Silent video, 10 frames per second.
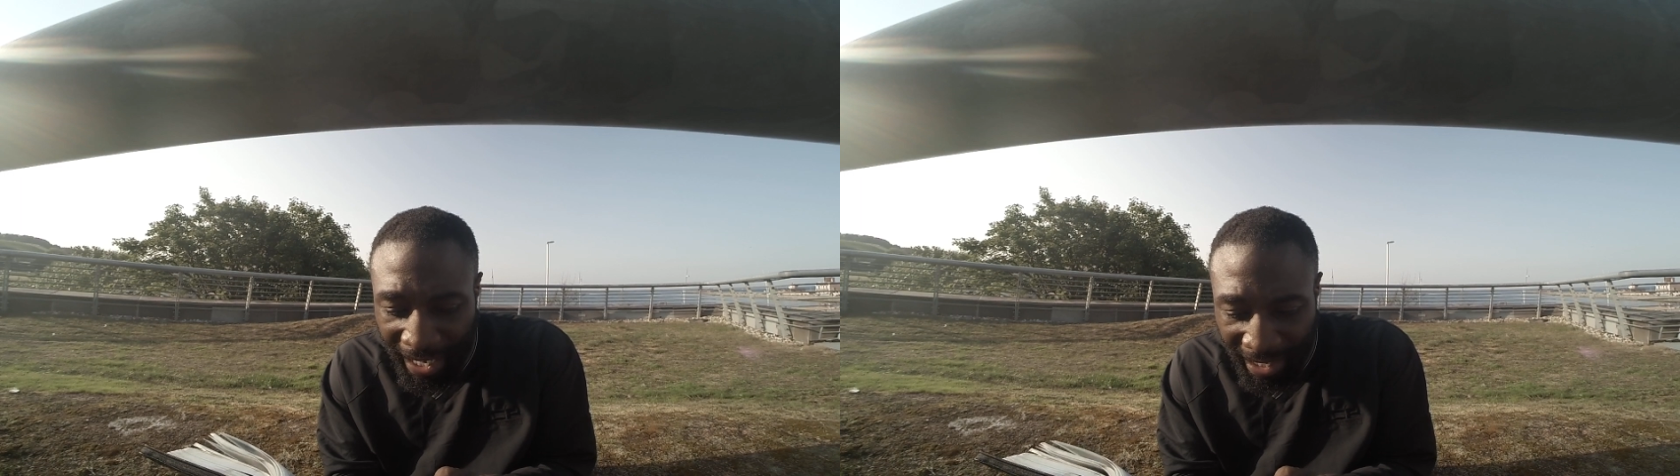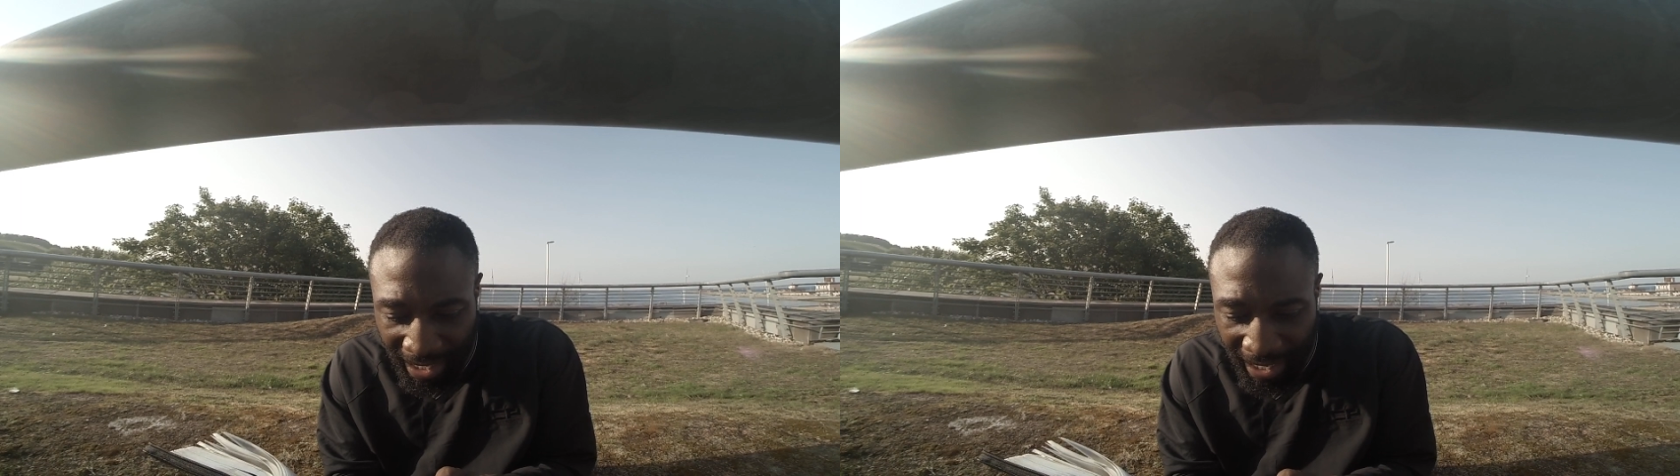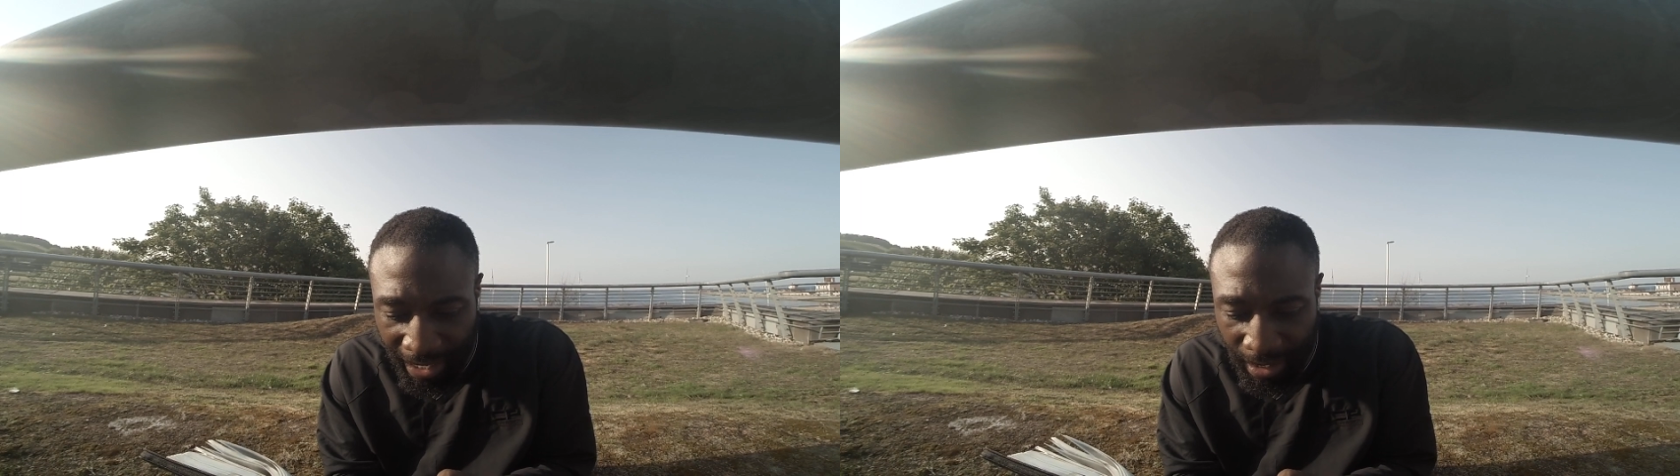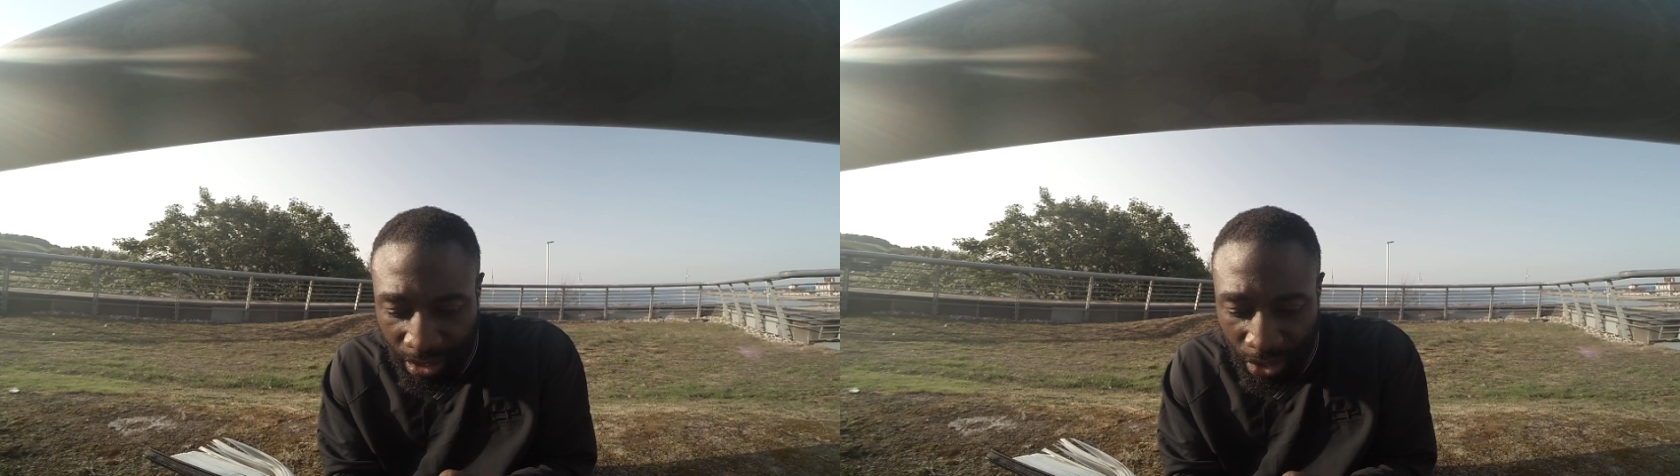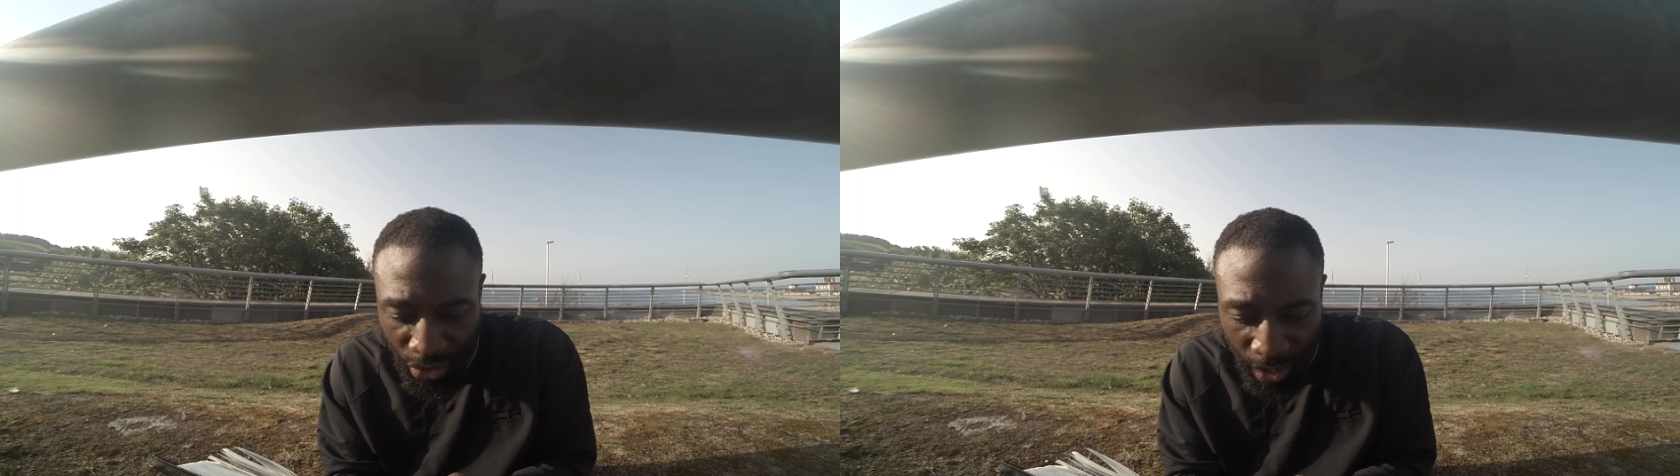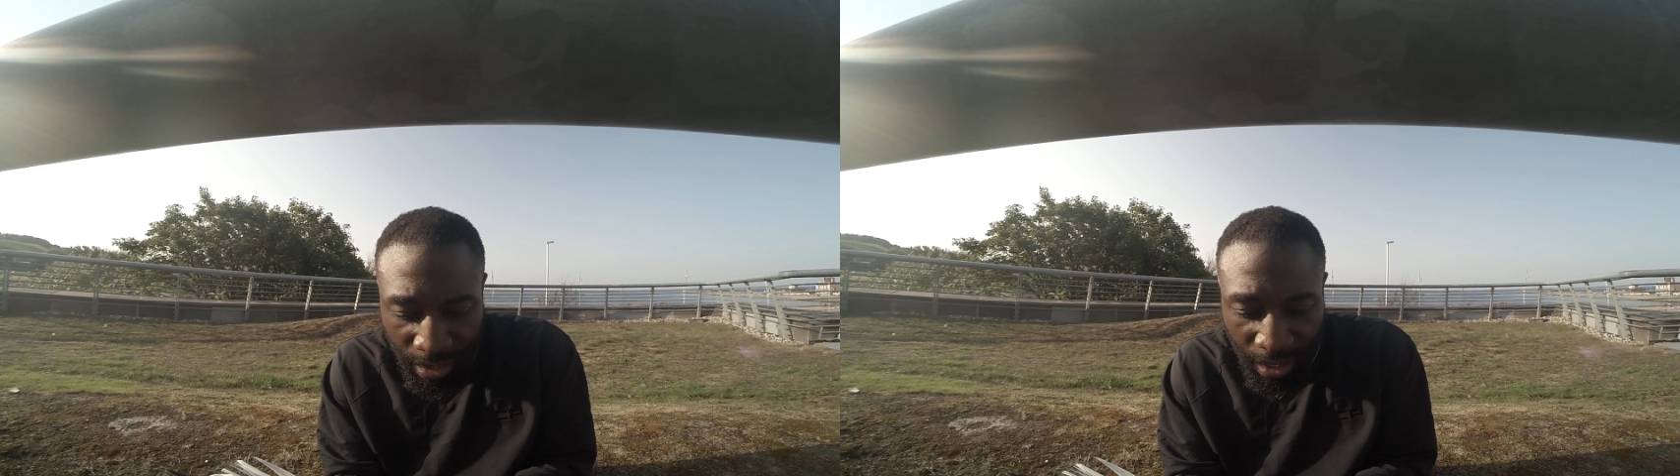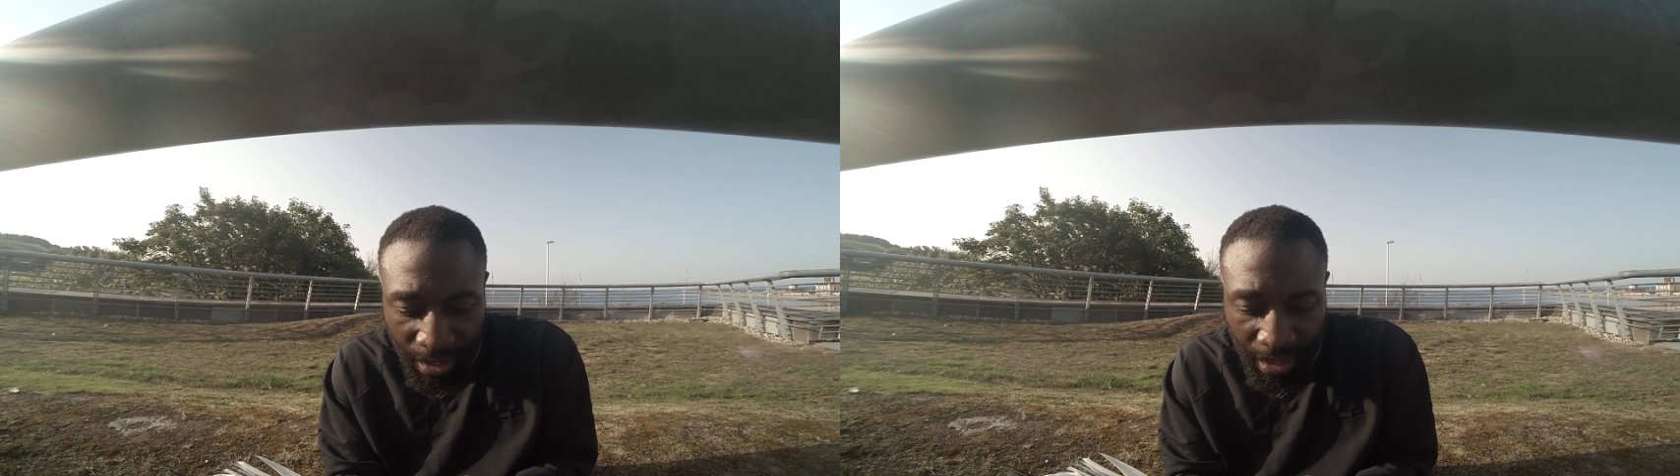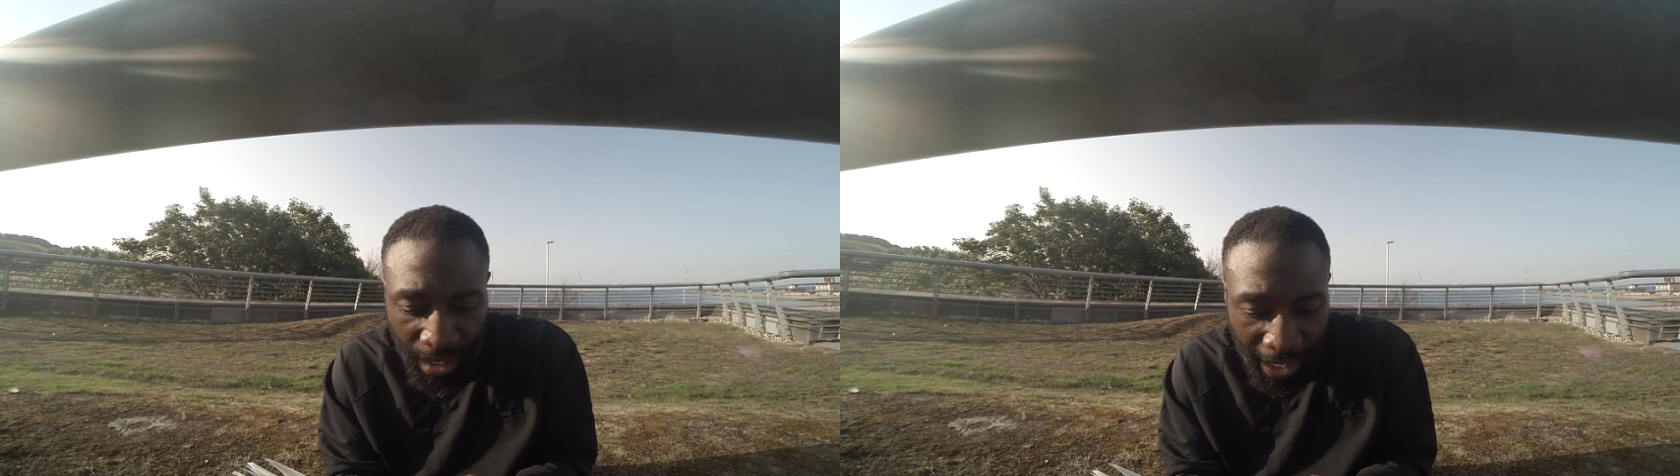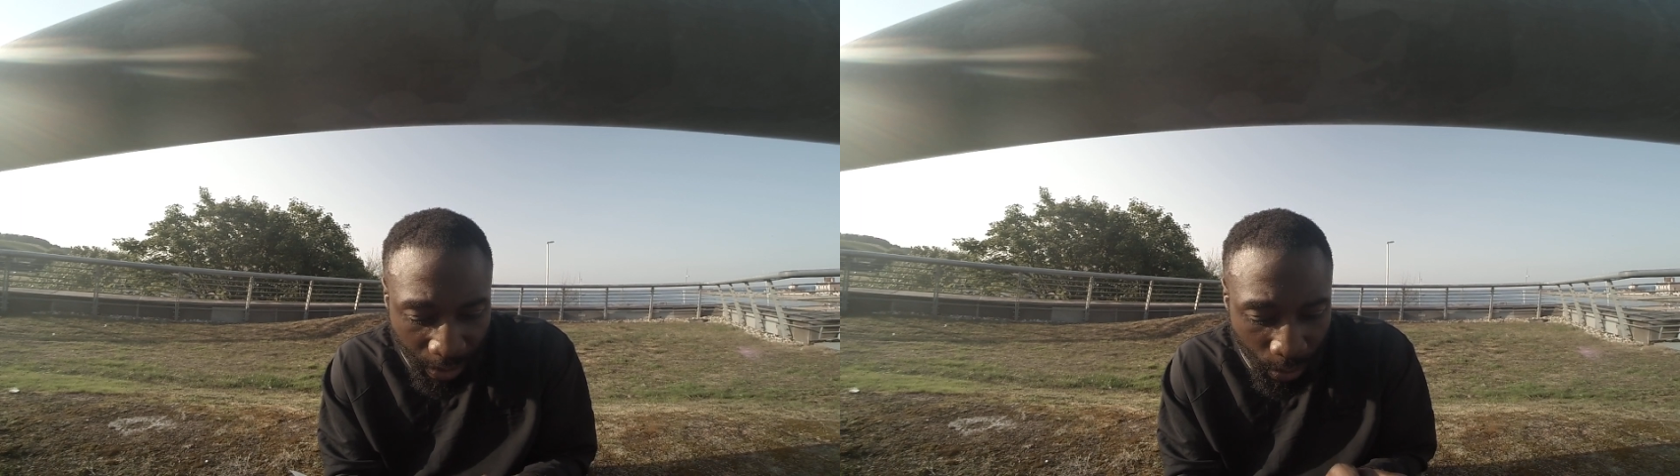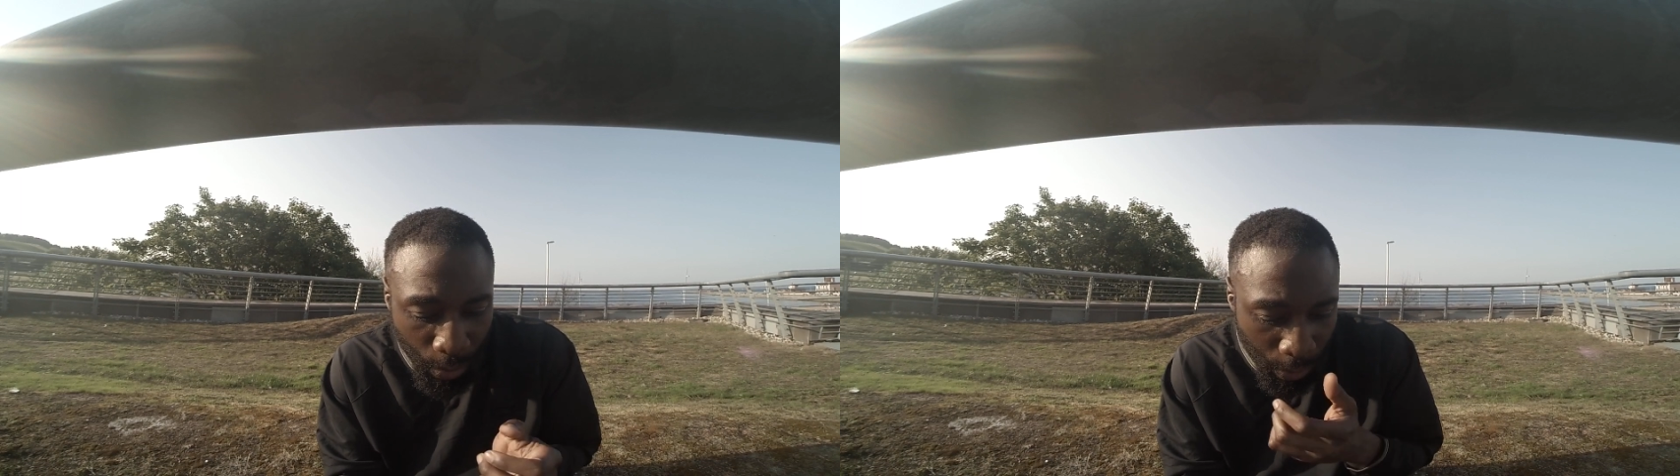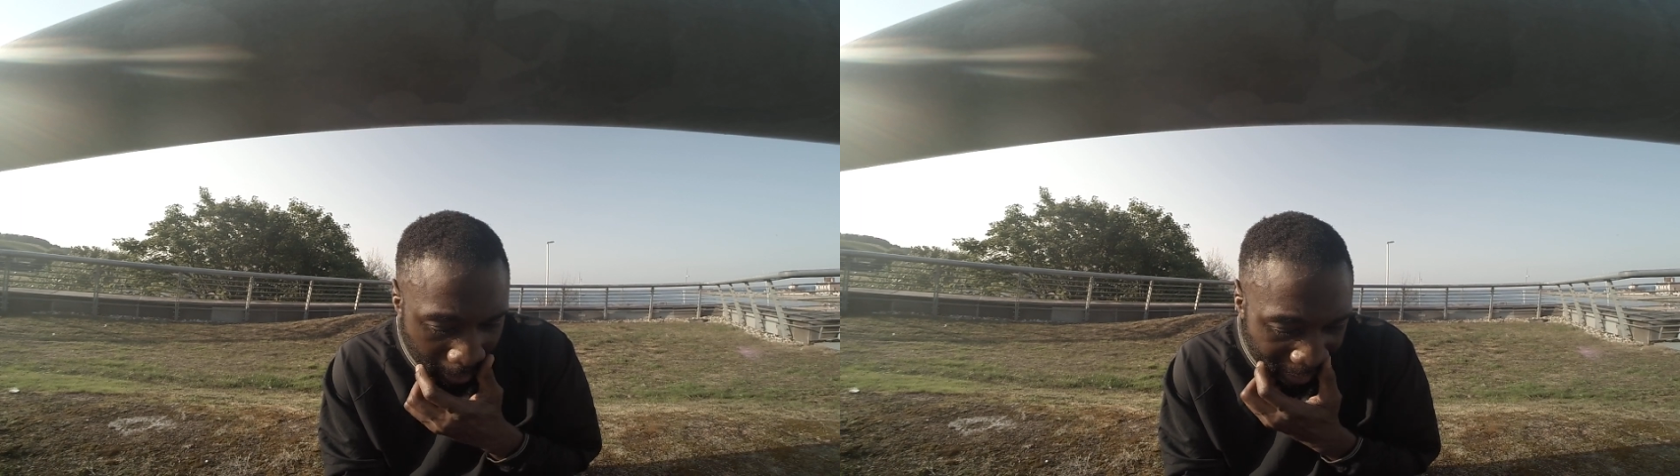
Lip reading: a king to judge us like all the